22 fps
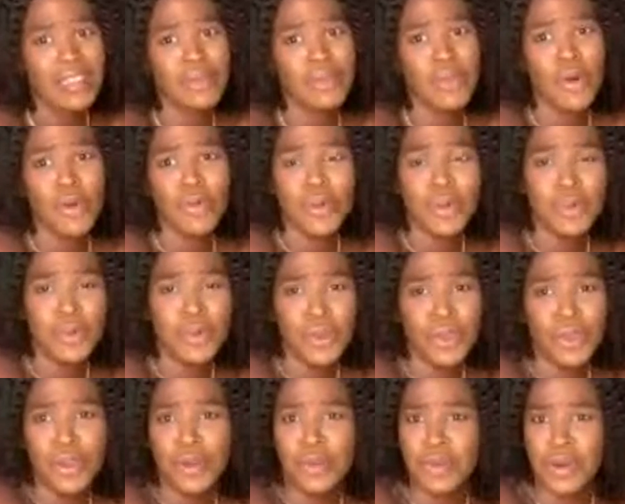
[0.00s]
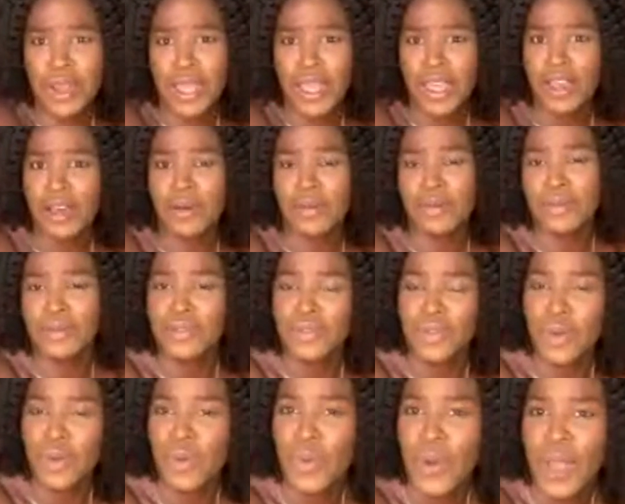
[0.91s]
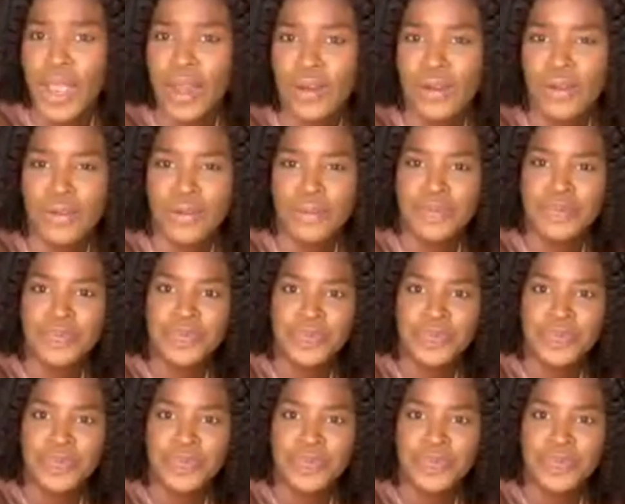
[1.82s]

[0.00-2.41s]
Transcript: the more people you're able to help. So why not?